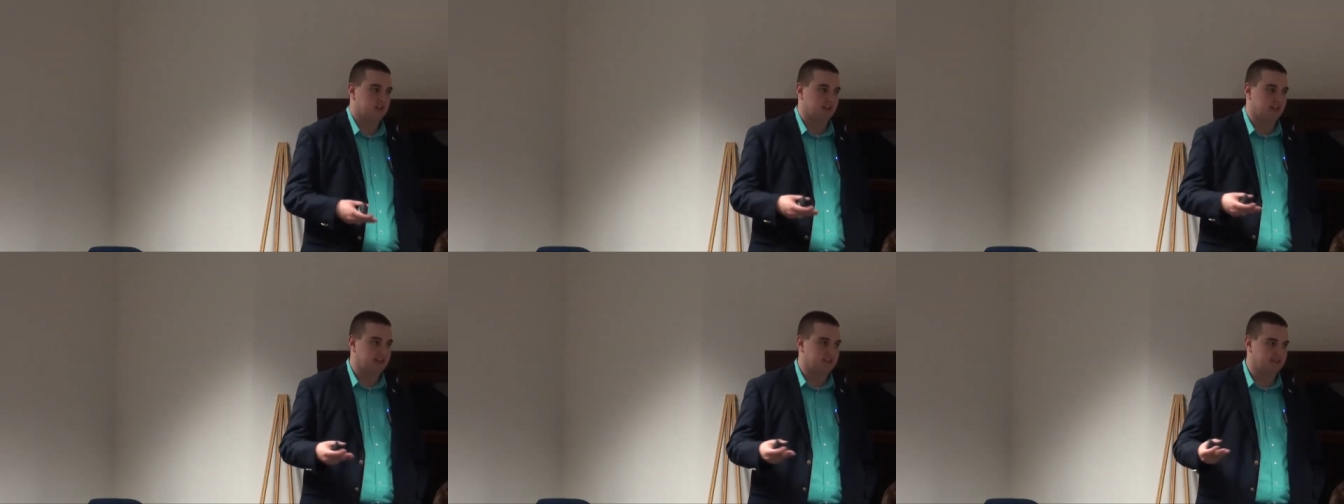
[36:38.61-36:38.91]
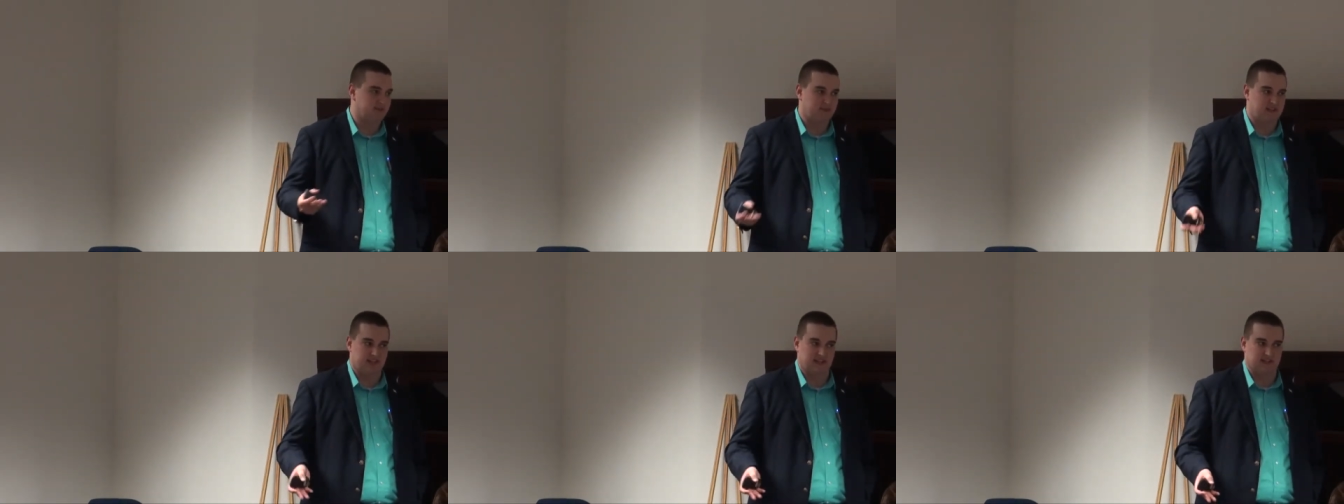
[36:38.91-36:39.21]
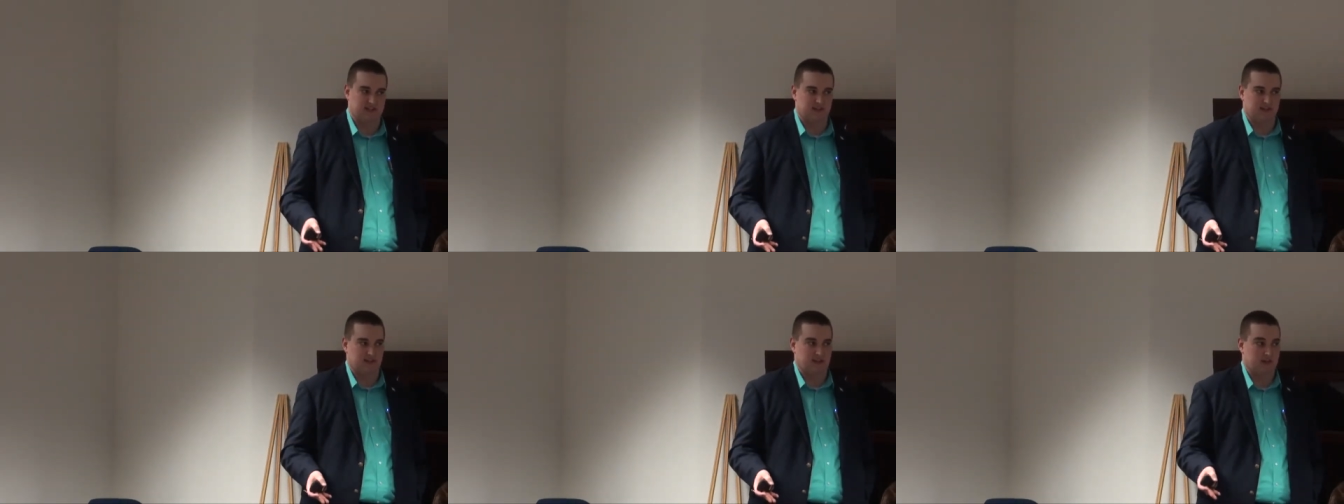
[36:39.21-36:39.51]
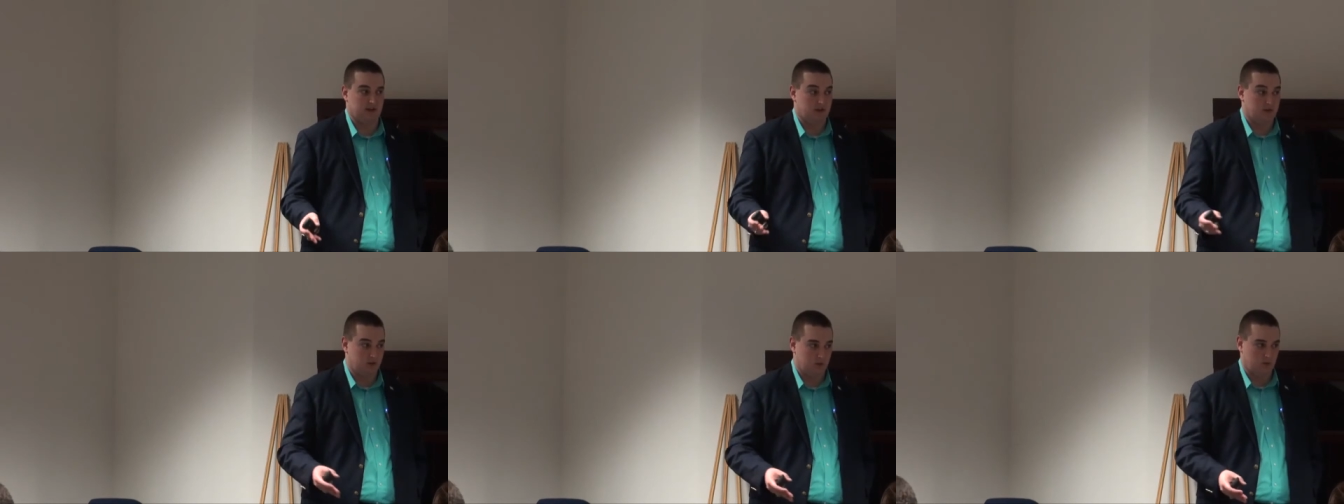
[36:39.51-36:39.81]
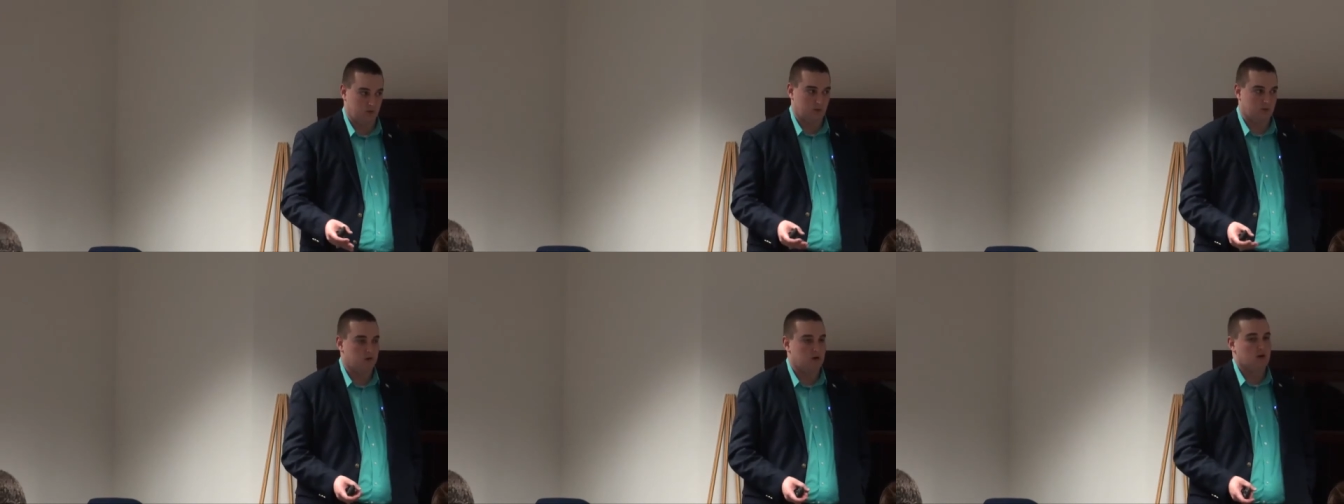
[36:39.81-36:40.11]
kinds of things that they
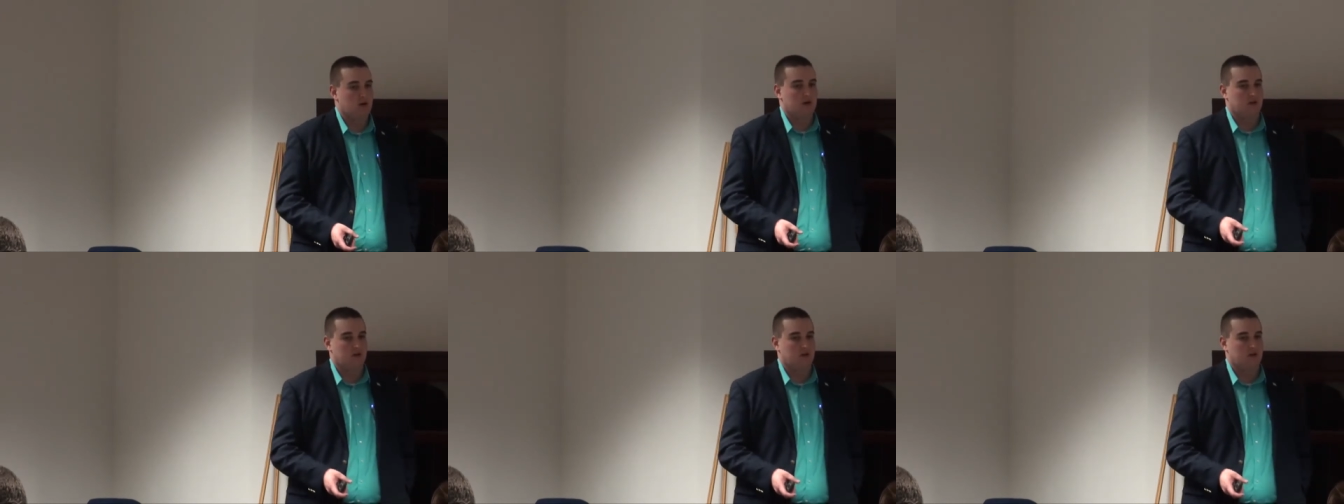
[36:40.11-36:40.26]
do,